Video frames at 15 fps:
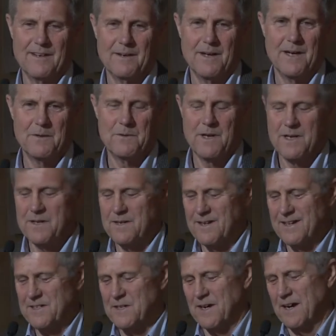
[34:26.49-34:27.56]
And it,
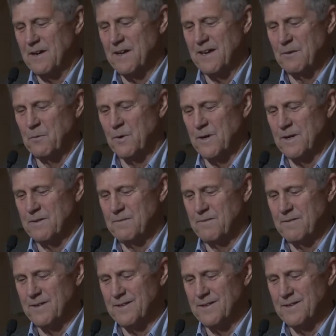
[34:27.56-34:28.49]
it so I, I, wanted to,